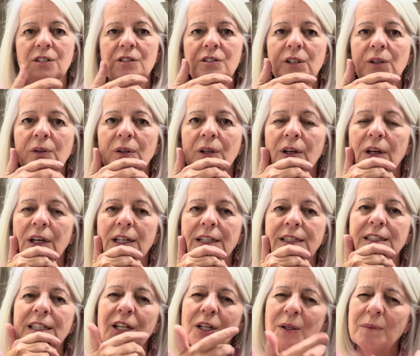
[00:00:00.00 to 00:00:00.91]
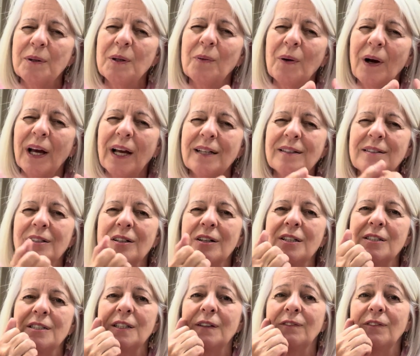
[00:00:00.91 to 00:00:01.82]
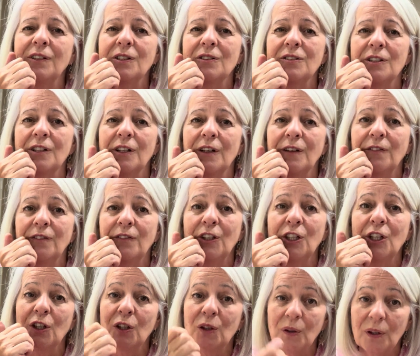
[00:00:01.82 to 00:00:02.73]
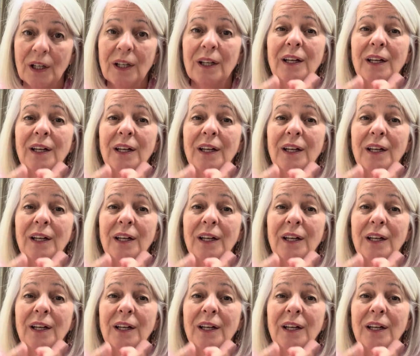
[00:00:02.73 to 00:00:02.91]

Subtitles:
So tell me what anxiety feels like for you.